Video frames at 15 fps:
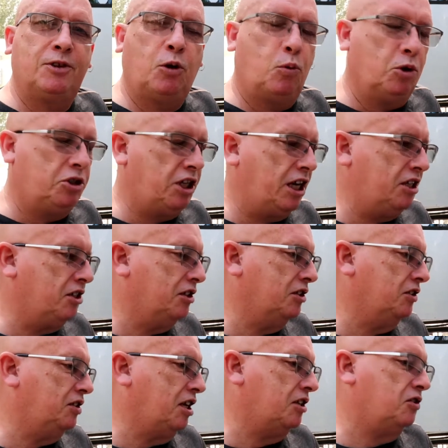we're changing the
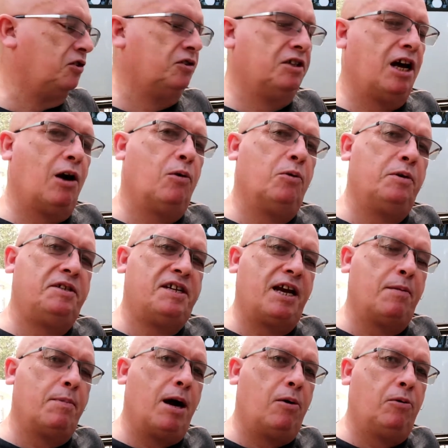sensors out. When we take
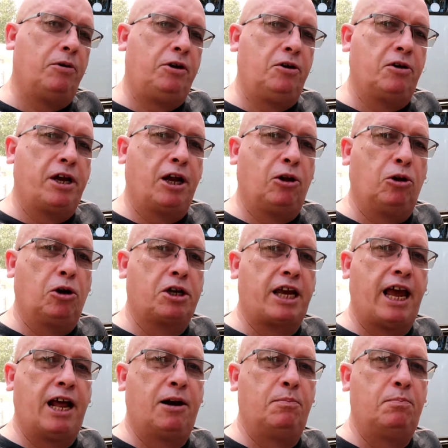them out, you'll get a look
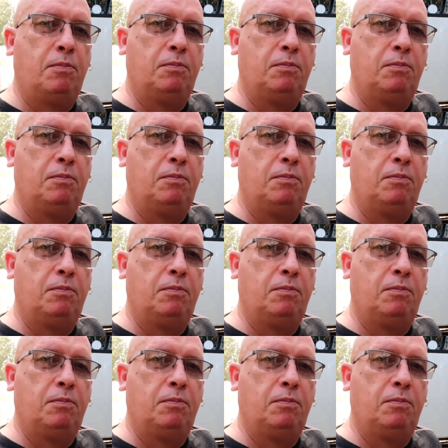at them.